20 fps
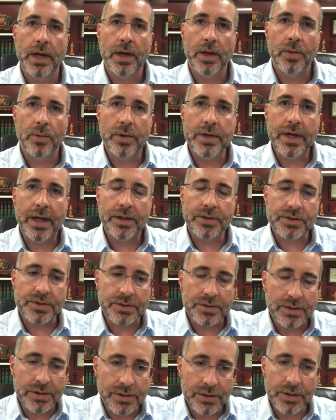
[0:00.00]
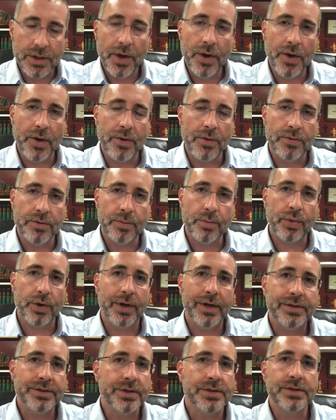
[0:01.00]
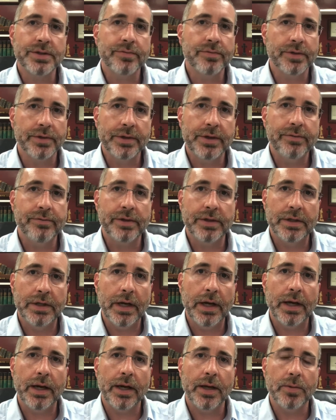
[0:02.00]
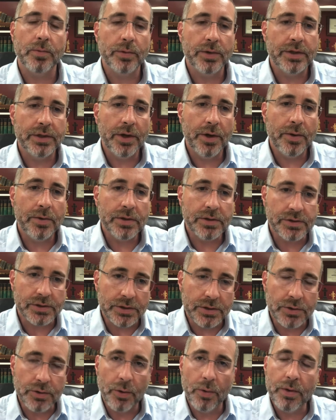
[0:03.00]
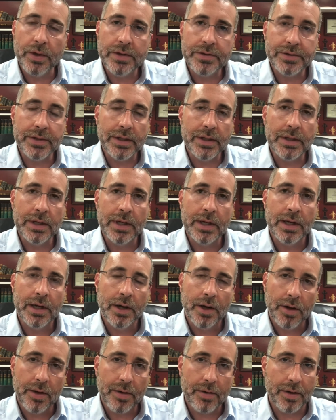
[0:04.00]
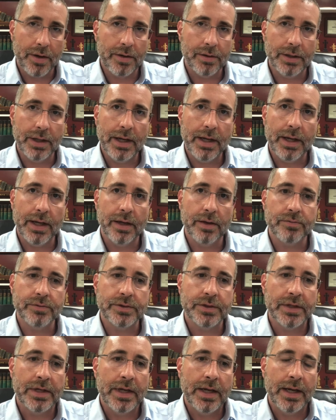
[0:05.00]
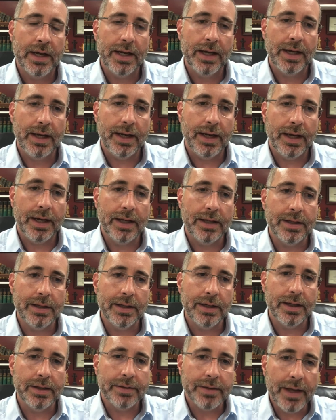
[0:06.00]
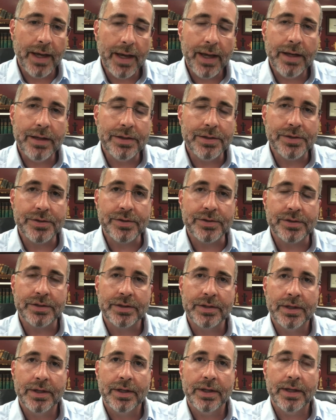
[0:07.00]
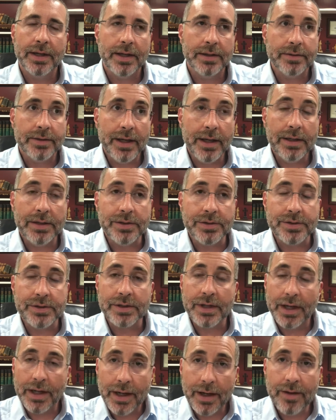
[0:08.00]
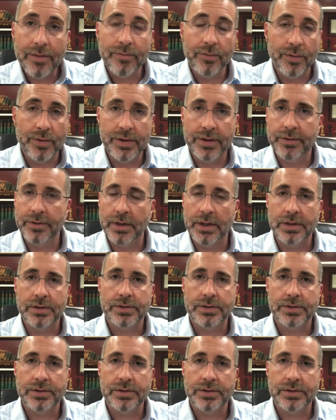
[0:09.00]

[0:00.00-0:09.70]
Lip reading: We actually know the presence of the living God. We know His anointing on our lives. And that is everything.